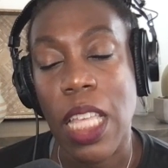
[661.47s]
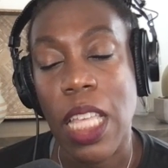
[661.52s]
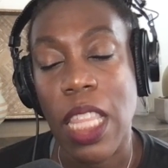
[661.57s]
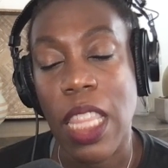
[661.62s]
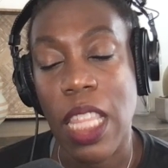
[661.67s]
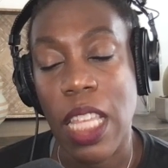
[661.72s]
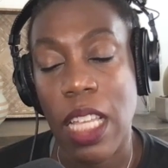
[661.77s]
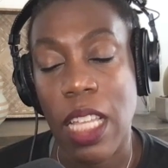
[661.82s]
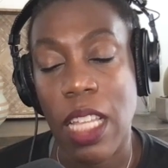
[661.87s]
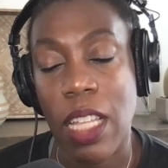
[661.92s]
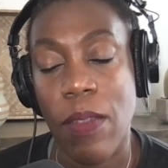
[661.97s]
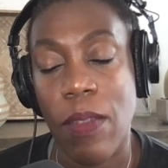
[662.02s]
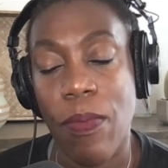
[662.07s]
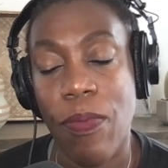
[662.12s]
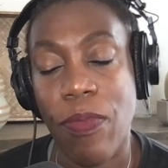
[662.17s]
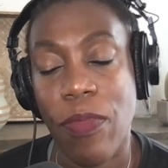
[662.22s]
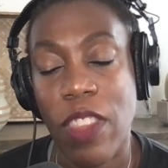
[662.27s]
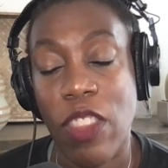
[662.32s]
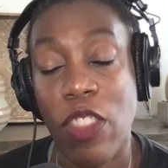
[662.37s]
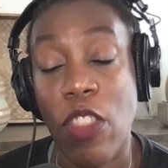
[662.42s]

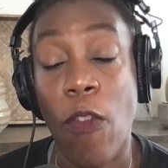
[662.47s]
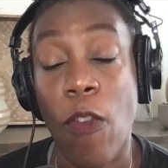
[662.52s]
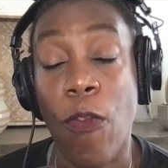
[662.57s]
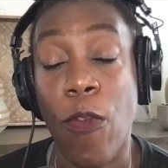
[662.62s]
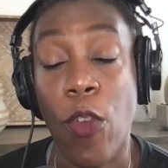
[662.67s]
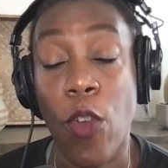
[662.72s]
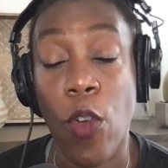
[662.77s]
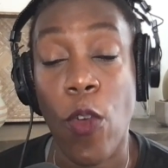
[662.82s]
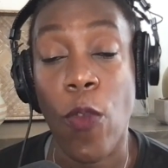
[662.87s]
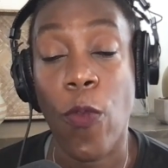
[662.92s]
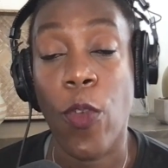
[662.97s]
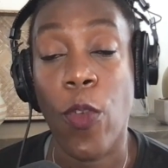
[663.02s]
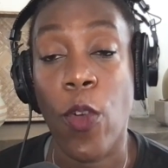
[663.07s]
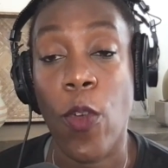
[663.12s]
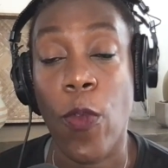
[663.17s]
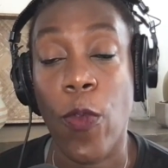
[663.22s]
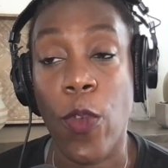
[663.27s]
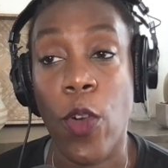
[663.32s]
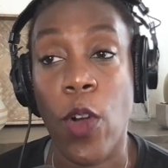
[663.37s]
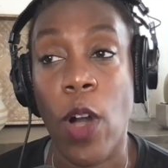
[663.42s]

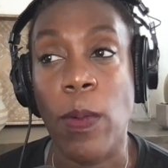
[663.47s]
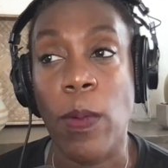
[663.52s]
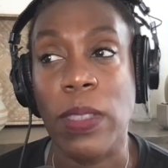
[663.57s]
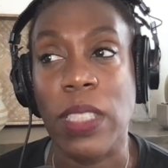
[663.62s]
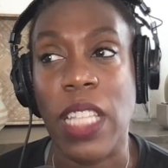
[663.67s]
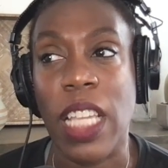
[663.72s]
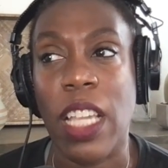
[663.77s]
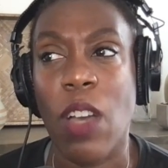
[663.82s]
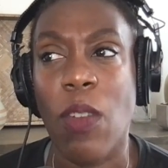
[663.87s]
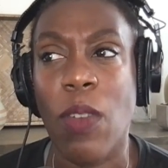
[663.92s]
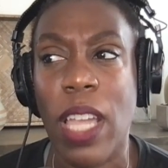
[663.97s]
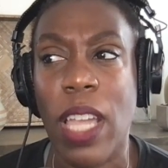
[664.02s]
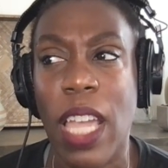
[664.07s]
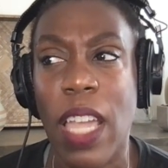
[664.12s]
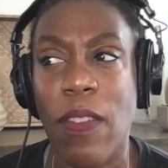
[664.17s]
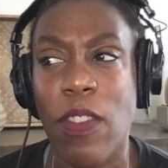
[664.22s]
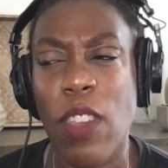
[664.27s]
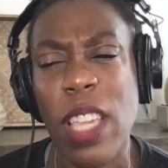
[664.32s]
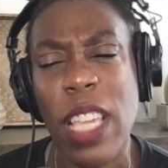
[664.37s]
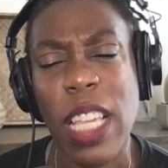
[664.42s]
full. I was like, okay,
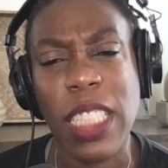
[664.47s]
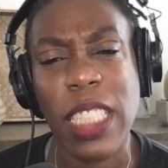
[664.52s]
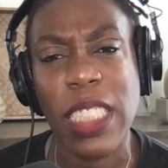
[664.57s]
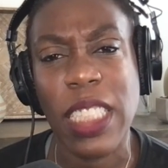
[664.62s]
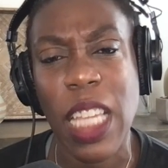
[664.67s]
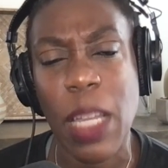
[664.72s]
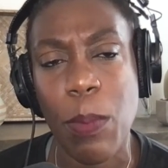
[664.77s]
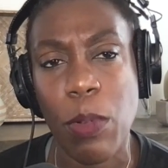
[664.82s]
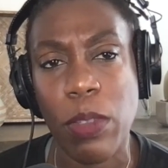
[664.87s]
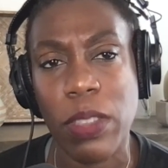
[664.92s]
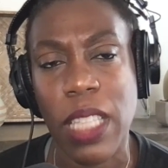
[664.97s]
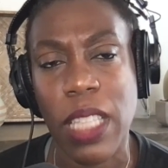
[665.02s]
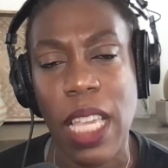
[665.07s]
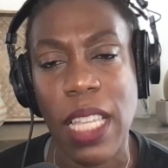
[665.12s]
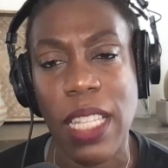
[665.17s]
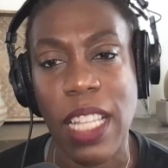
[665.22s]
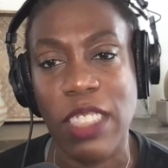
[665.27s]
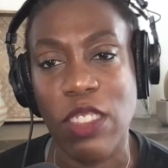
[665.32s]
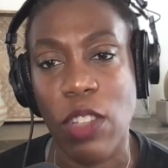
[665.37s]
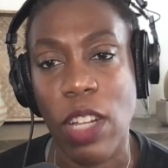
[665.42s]
if you can get to
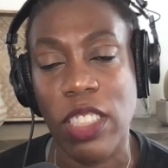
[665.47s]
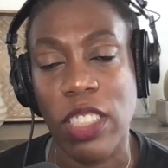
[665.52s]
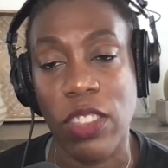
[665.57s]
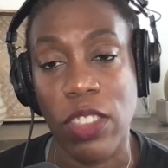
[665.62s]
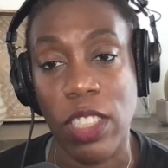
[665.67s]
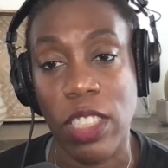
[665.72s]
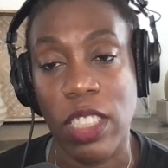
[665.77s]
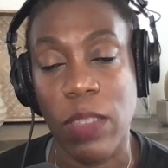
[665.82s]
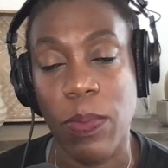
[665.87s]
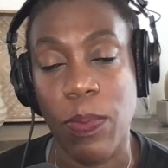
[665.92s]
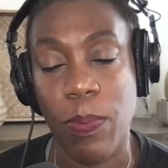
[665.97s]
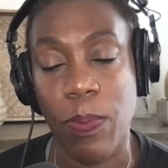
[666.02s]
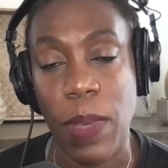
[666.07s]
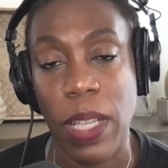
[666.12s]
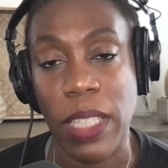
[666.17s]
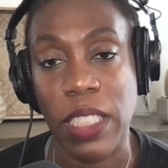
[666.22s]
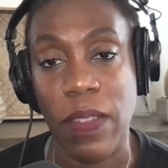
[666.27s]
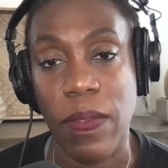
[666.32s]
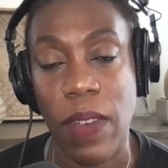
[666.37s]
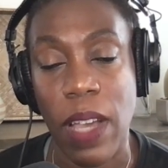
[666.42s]
10%, that's what I should have
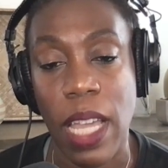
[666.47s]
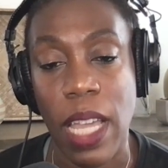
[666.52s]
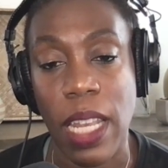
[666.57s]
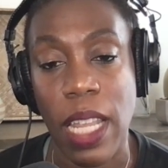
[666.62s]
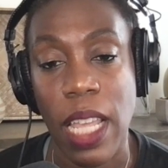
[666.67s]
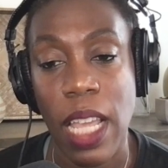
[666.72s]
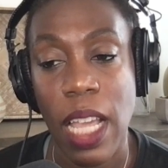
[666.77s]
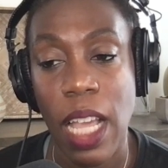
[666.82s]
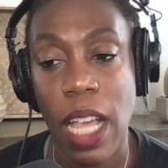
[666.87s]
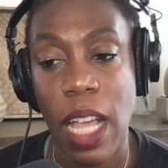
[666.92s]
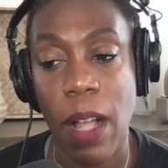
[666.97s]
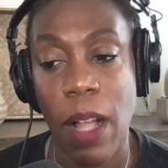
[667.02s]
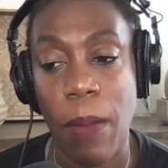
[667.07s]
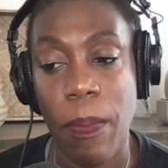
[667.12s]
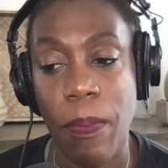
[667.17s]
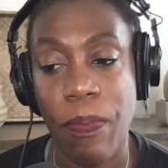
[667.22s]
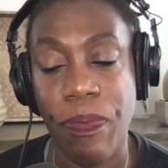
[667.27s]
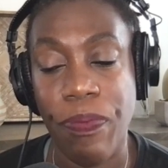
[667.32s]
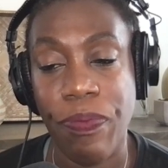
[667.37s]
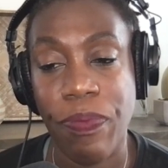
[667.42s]
specified.
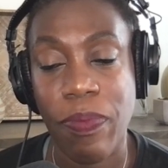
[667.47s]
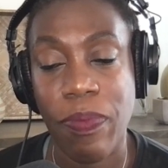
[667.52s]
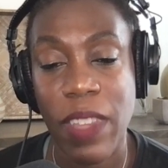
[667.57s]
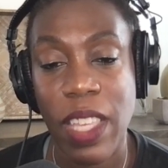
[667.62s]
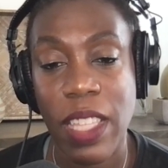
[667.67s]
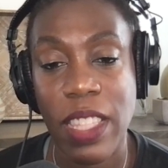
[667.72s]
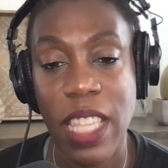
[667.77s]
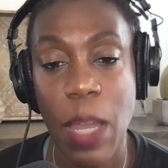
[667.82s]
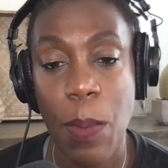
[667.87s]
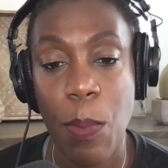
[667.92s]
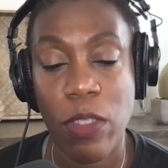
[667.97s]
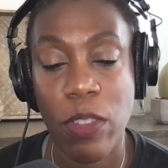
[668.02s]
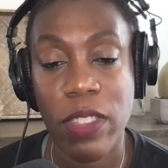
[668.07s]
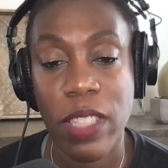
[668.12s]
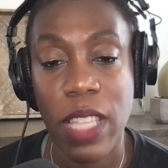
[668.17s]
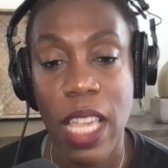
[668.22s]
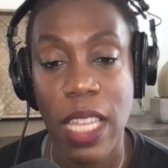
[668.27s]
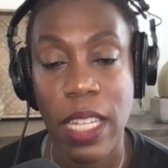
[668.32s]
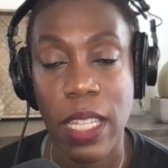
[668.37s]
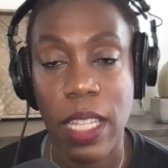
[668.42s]

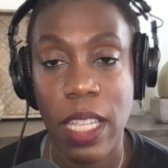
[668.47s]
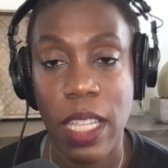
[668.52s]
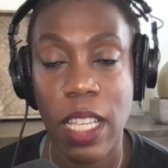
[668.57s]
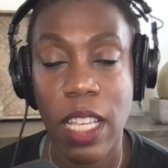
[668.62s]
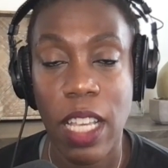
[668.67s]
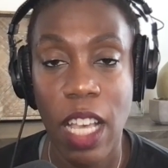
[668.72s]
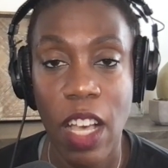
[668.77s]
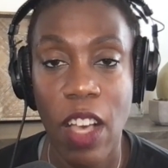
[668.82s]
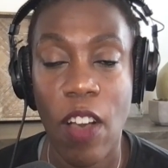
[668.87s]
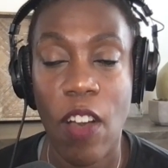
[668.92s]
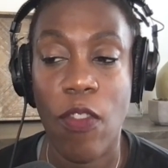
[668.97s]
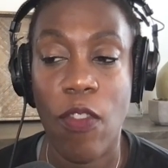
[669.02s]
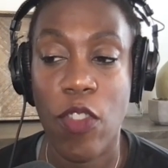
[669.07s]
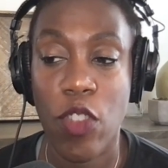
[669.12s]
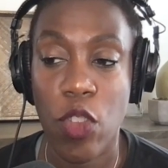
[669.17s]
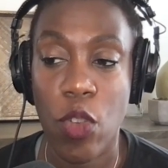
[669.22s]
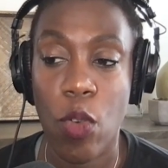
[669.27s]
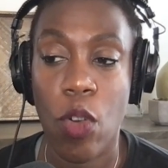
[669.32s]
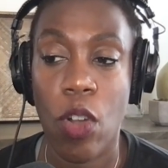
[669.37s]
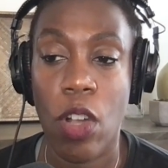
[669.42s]
10% of
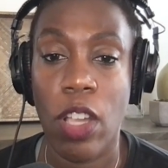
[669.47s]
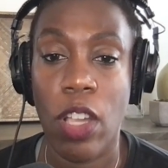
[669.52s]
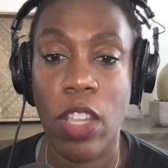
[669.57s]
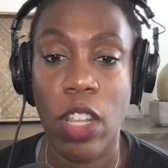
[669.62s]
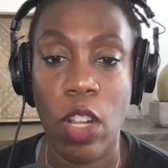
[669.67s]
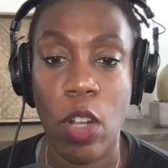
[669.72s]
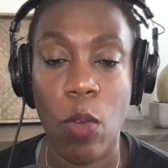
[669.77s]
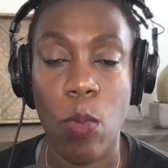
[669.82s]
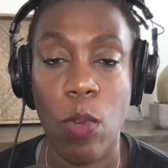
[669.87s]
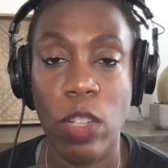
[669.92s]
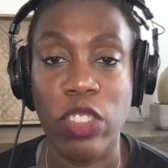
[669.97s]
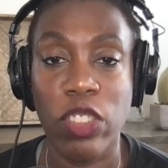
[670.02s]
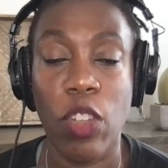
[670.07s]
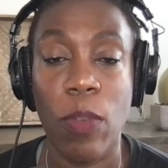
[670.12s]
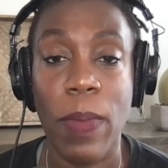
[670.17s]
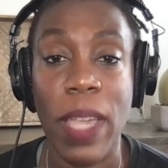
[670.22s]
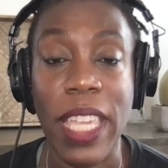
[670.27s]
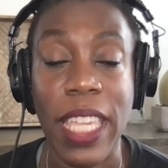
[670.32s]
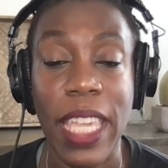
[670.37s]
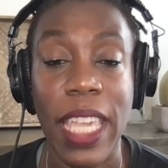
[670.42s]
your, you know, what you're
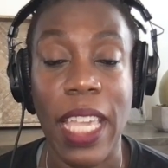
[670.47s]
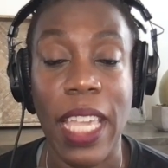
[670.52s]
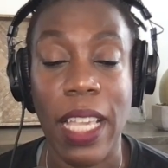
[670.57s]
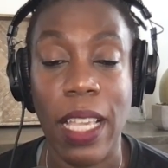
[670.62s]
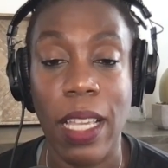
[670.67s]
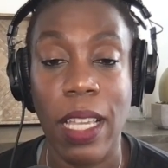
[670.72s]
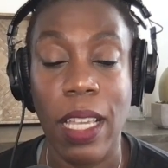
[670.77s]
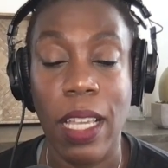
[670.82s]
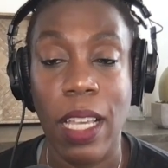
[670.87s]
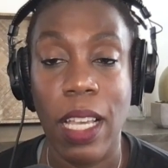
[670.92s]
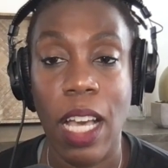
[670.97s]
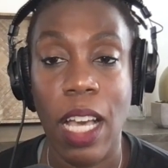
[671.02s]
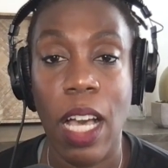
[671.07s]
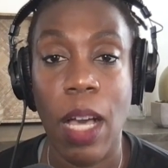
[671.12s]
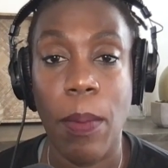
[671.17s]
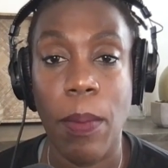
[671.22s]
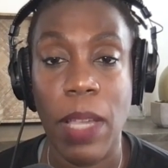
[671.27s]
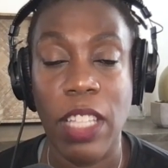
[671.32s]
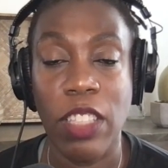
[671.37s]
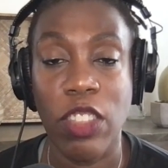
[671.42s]
making
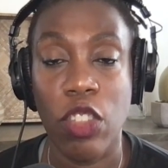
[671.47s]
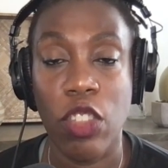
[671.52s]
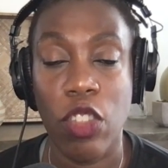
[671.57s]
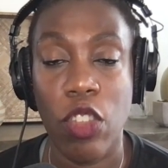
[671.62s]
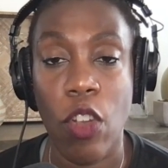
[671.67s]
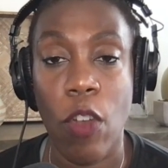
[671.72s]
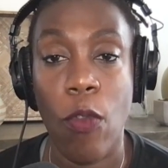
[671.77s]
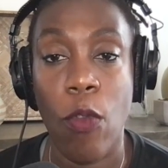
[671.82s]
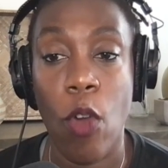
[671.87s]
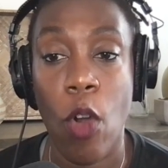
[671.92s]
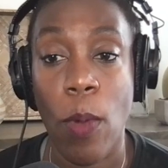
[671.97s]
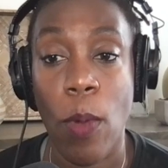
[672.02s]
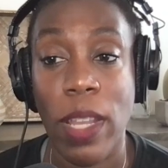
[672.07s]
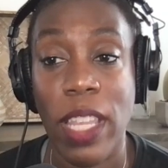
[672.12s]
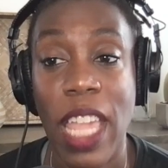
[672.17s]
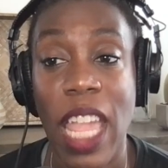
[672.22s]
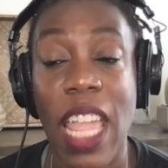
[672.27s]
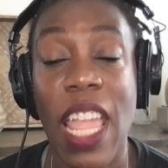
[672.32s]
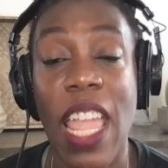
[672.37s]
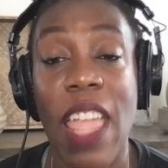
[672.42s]
into your
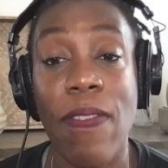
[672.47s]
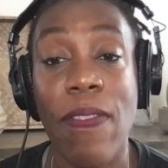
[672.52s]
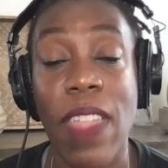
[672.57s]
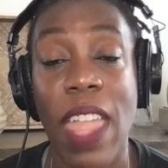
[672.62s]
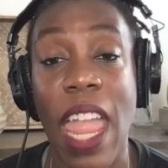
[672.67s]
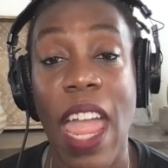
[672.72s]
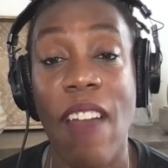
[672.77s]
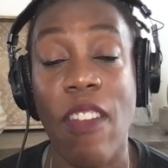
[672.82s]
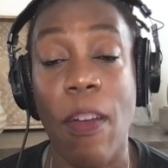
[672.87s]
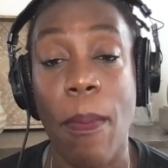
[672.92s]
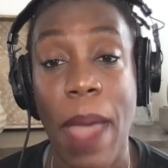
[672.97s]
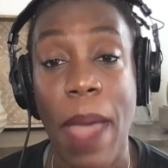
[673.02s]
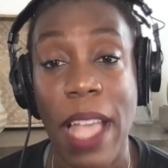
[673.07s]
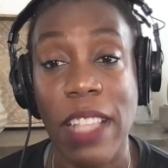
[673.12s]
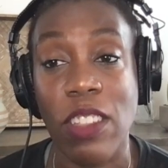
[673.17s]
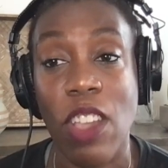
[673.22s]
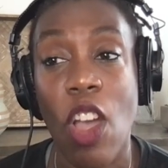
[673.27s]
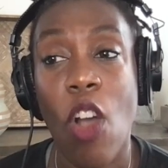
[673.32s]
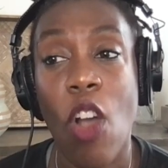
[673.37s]
401k if they have a match.